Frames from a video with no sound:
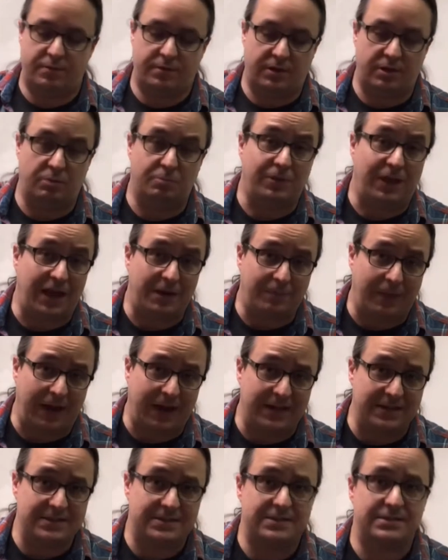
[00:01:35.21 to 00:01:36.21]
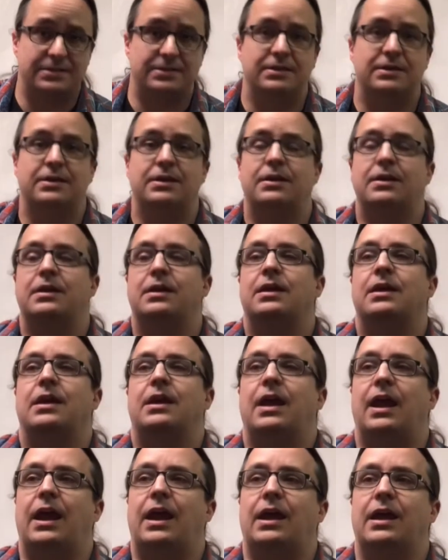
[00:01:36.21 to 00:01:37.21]
and your black pants.
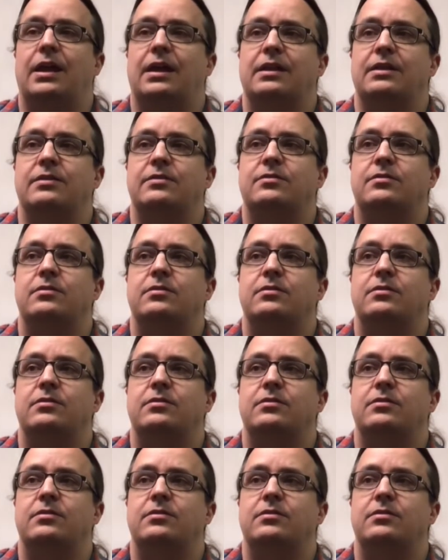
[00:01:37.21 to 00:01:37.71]
And